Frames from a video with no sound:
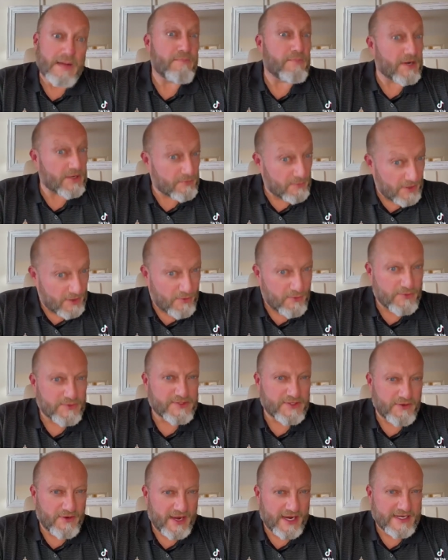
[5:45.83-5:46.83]
but we are
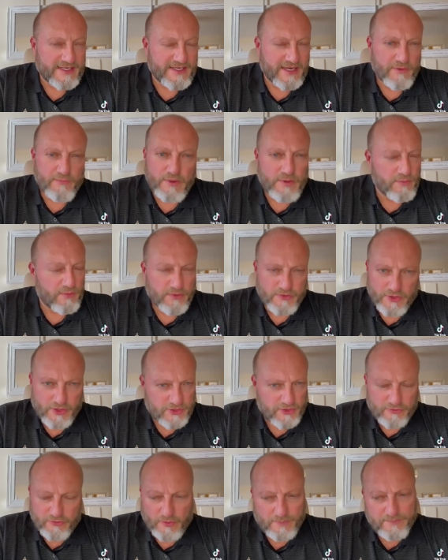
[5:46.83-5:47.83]
also acting. We will
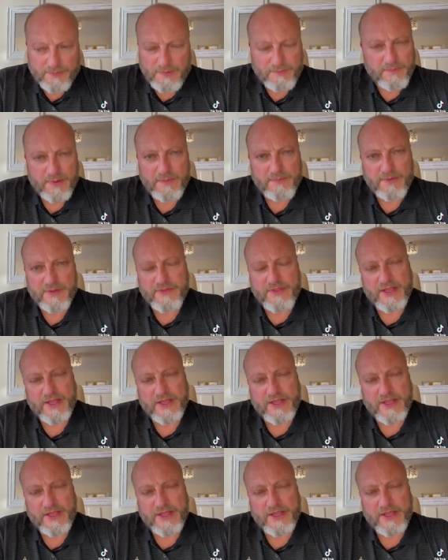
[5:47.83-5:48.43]
not drop the people